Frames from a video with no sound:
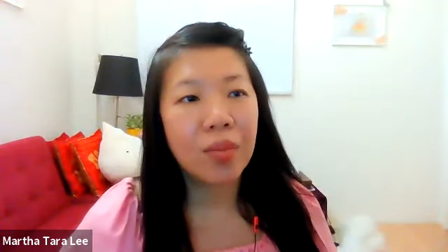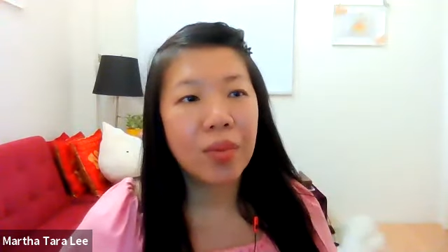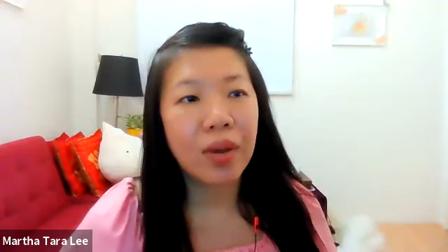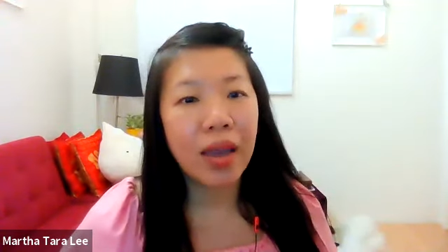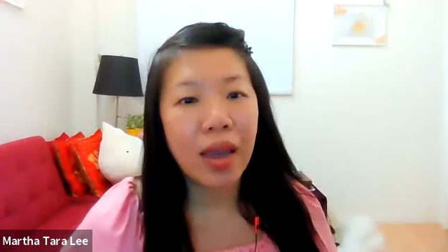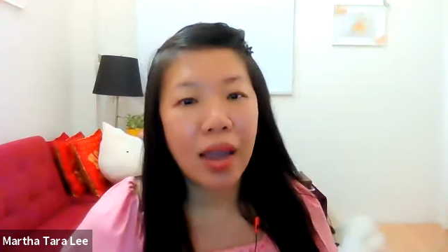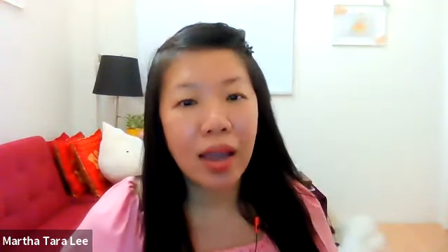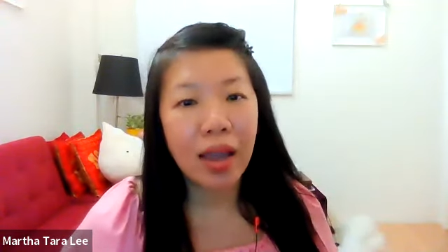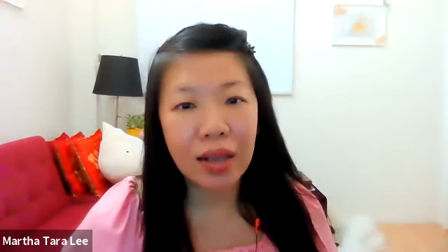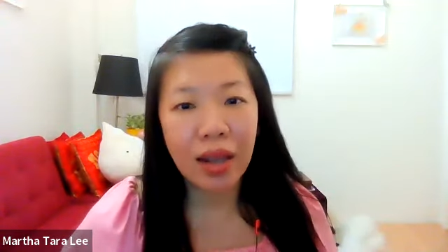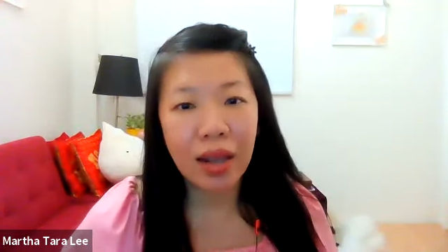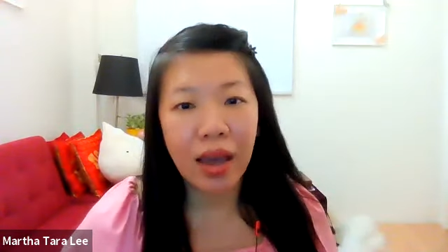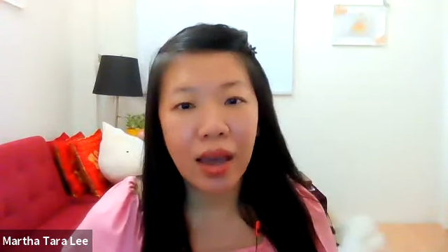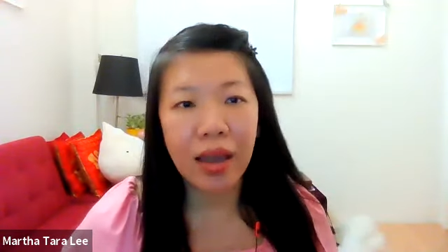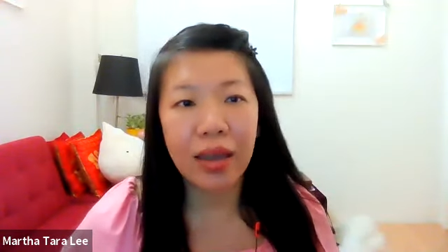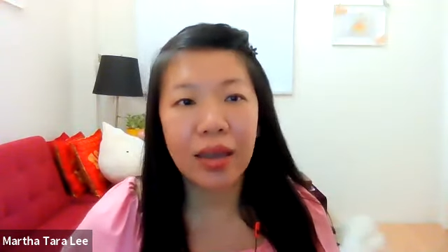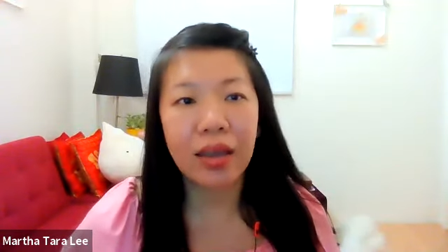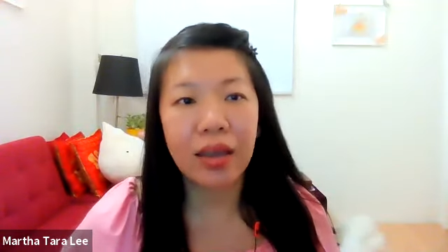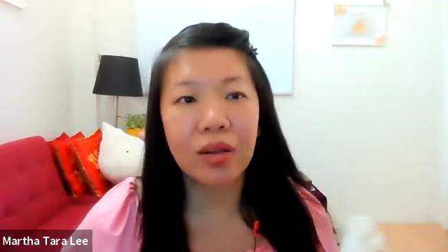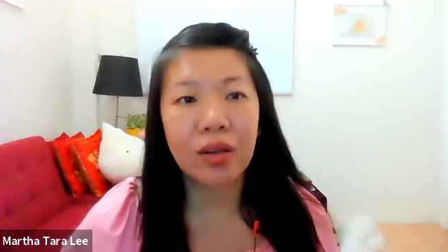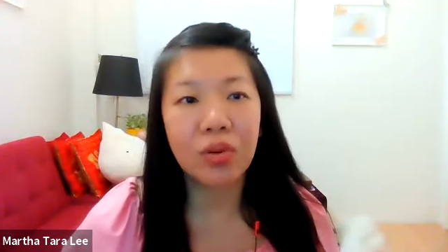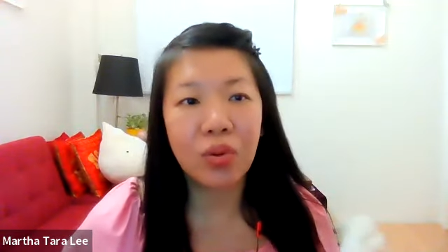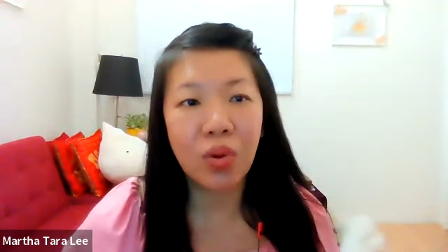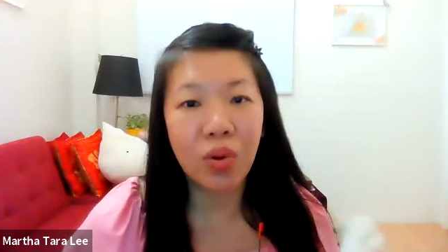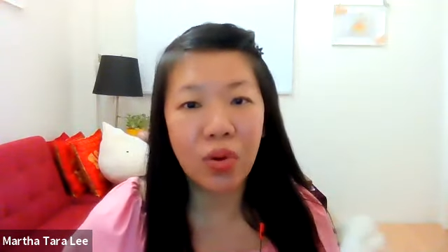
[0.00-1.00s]
had
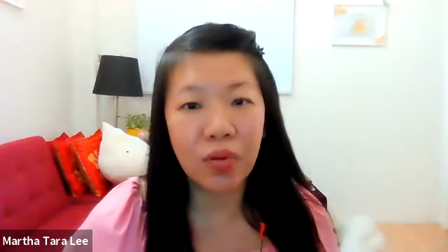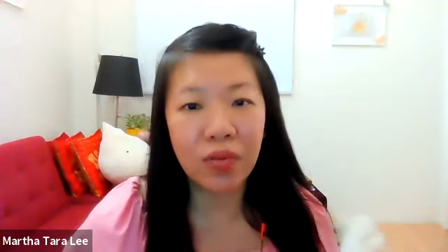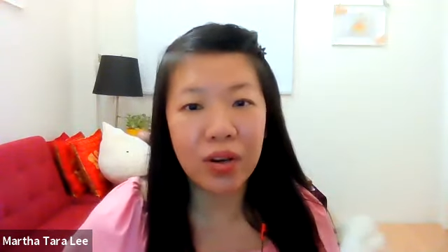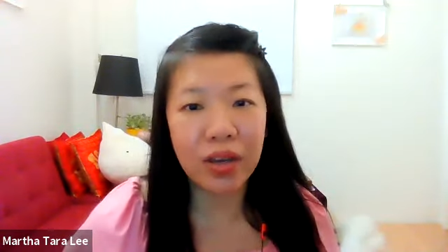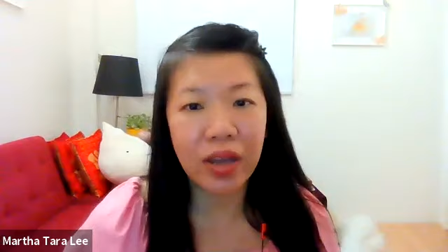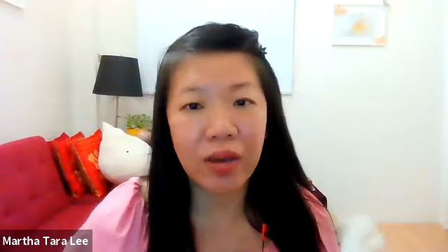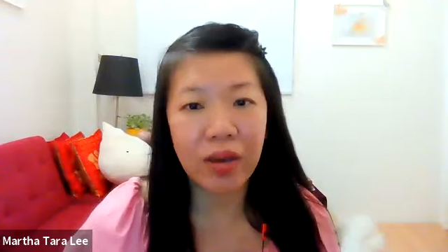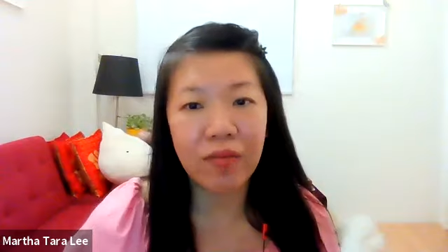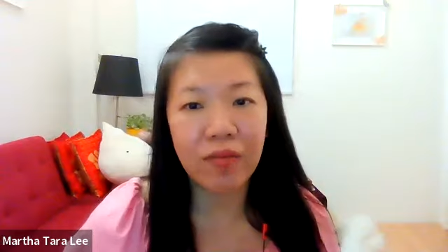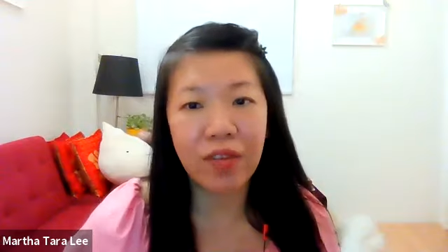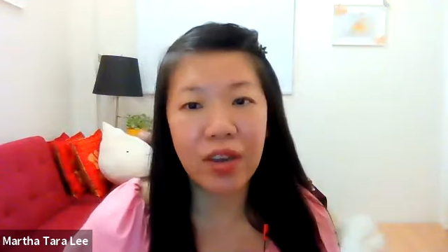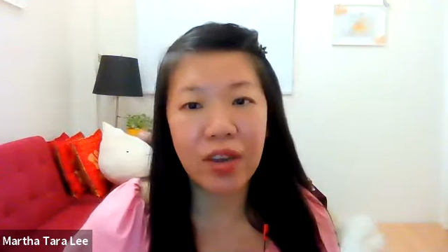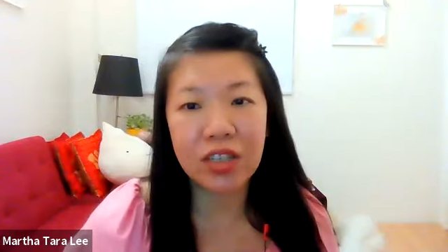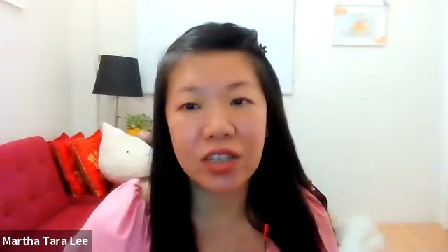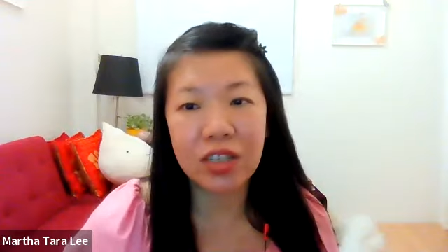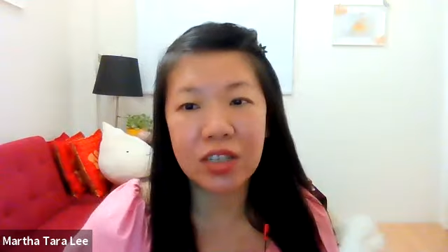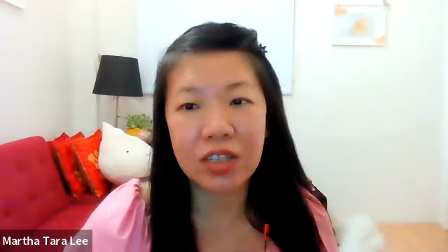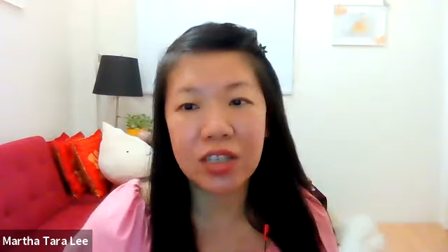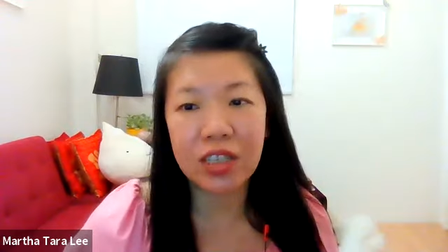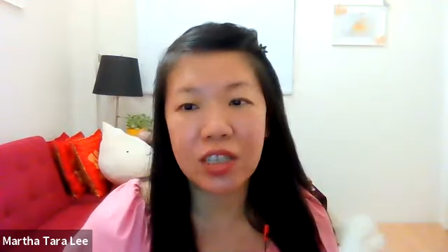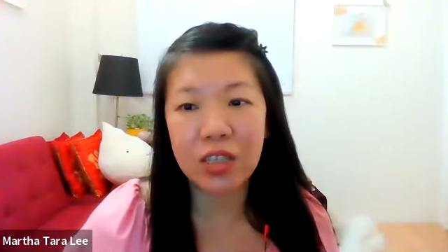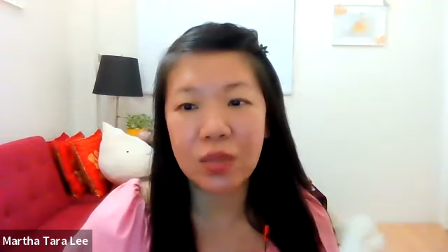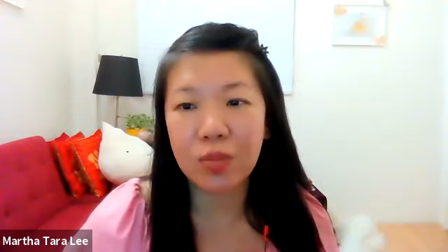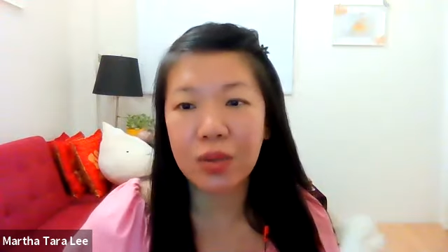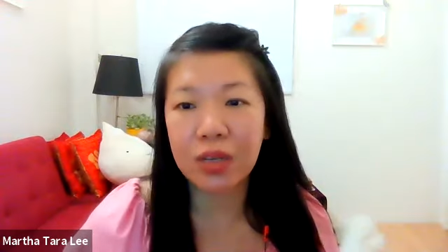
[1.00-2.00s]
client who overcome
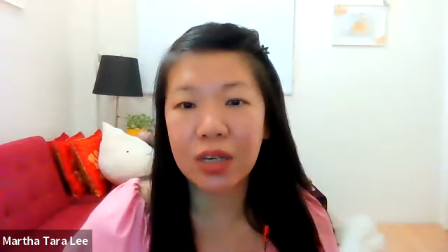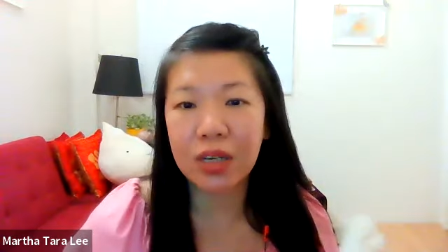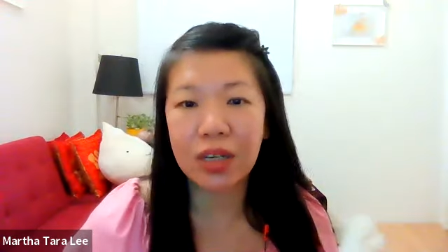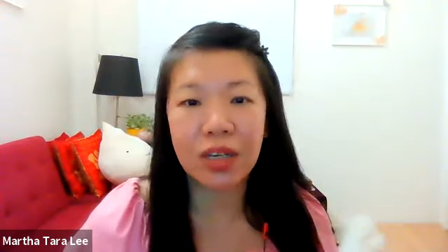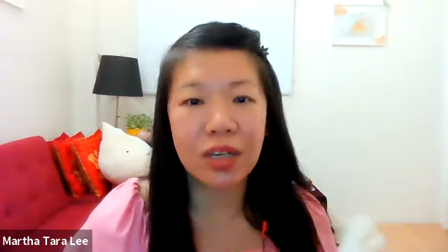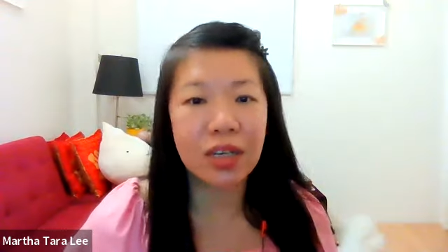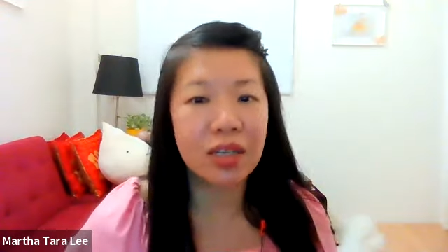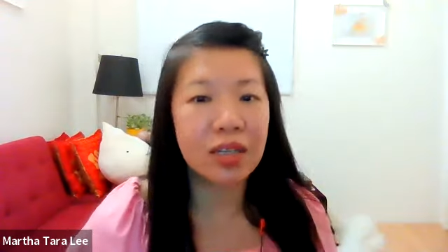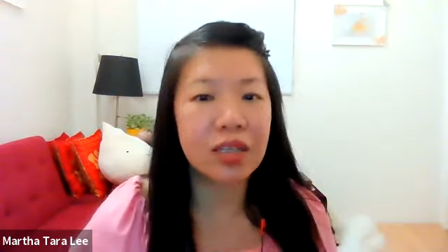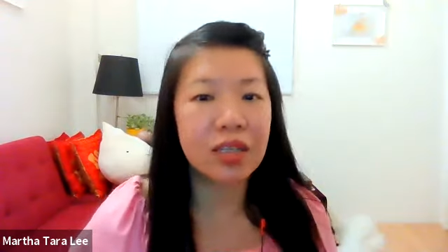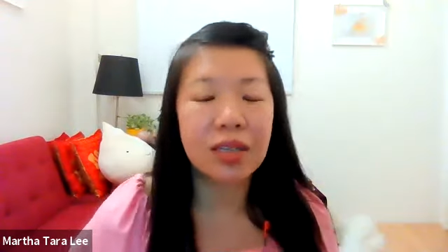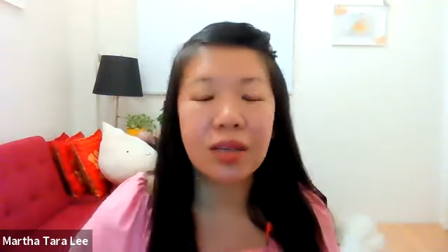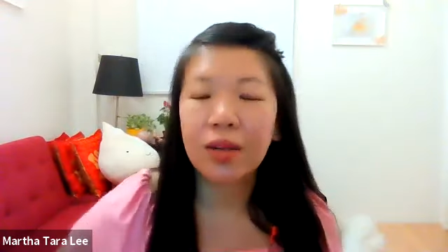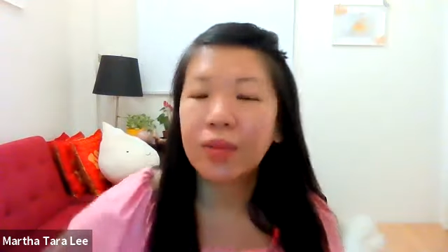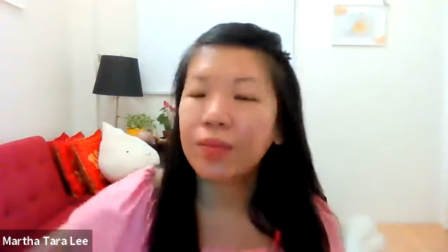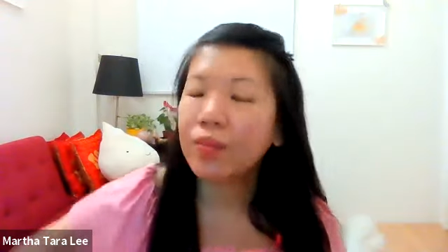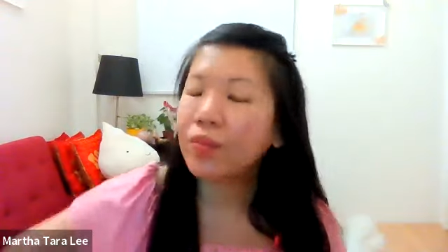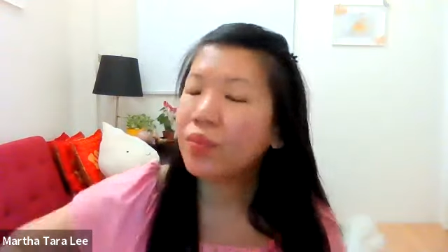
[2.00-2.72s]
vaginismus,